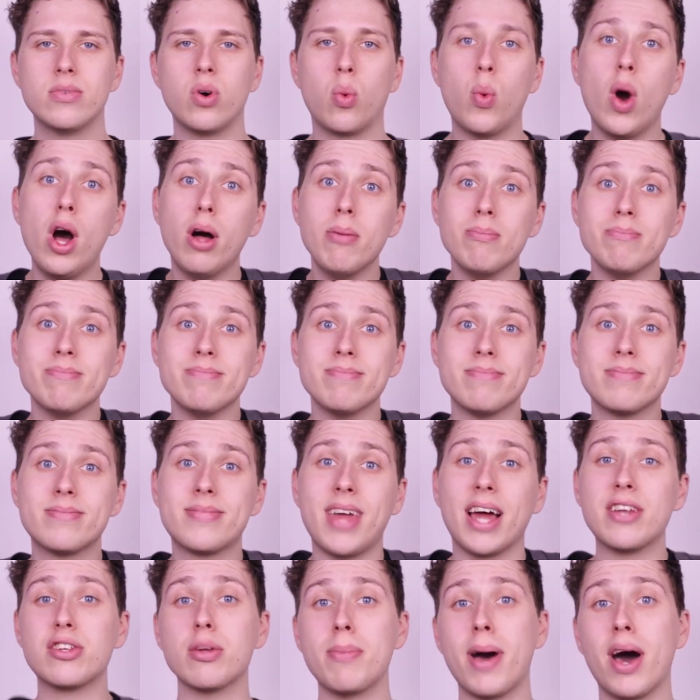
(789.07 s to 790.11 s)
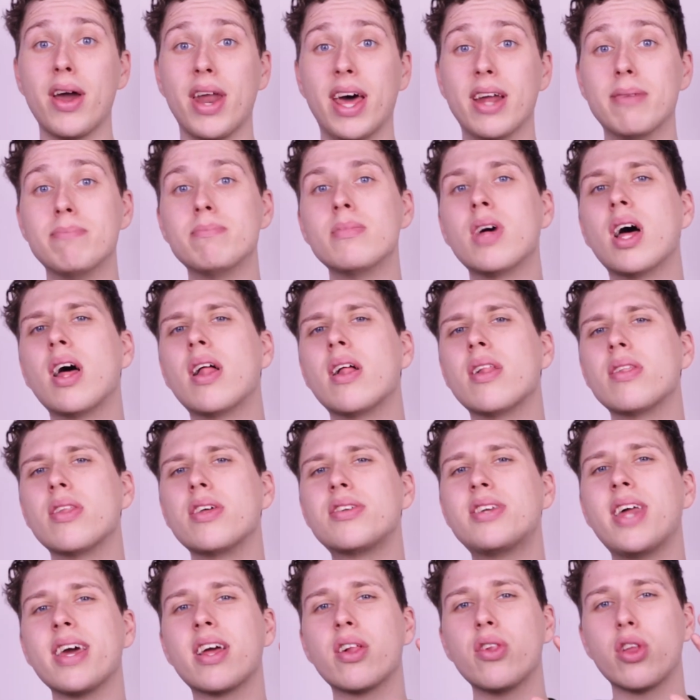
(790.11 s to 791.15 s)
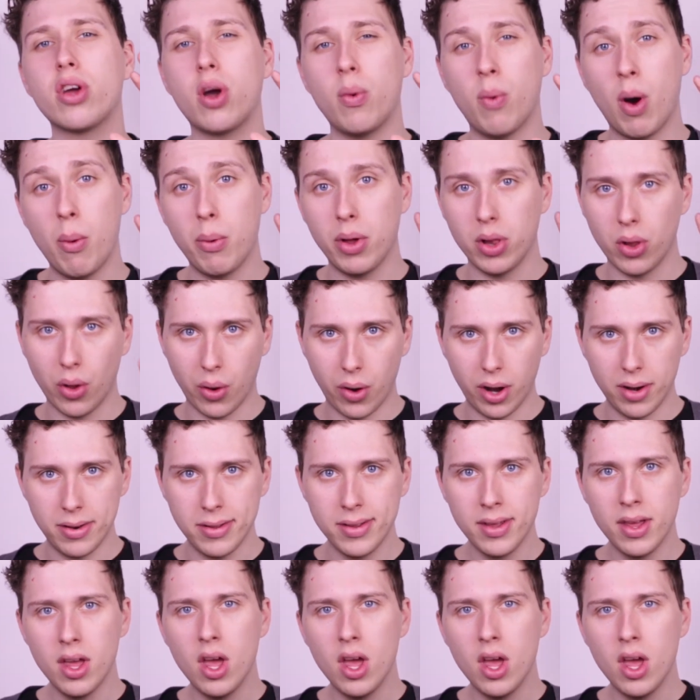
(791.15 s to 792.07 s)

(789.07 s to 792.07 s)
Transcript: Well, that's about it. Let's take a look at what we learned.